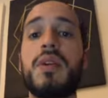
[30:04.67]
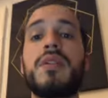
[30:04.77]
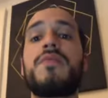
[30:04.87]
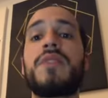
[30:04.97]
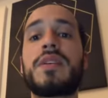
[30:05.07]
to
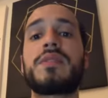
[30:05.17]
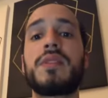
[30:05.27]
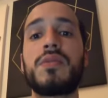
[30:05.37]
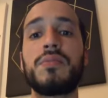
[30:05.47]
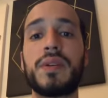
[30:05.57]
invest a
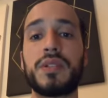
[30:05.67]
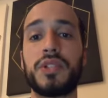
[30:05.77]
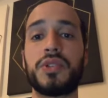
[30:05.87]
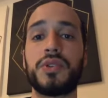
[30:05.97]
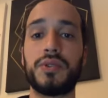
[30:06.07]
little bit to
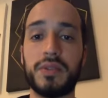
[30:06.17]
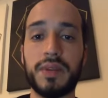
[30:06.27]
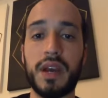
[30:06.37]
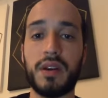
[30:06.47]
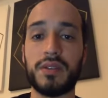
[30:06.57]
show you some
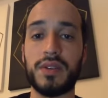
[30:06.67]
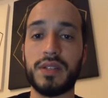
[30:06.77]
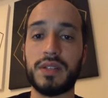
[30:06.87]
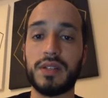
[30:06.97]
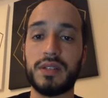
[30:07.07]

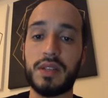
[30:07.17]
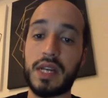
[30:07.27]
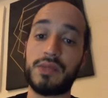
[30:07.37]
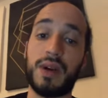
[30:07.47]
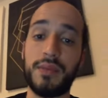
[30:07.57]
characteristics, and
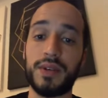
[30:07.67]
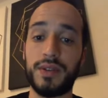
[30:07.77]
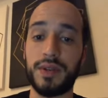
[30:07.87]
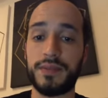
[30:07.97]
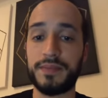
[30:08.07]
that's why we do it.